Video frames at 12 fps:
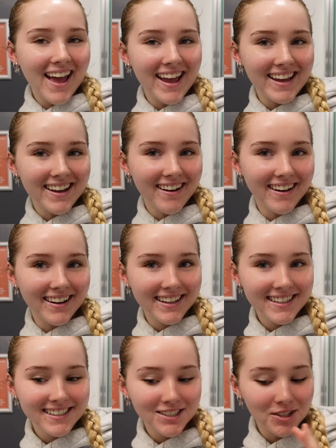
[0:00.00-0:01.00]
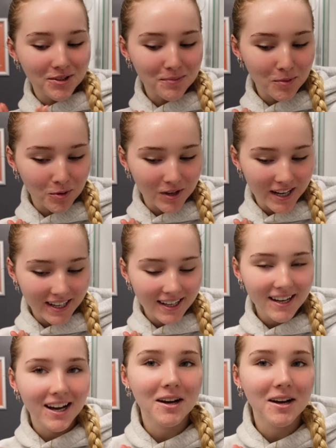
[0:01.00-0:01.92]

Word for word: Hey guys, good morning.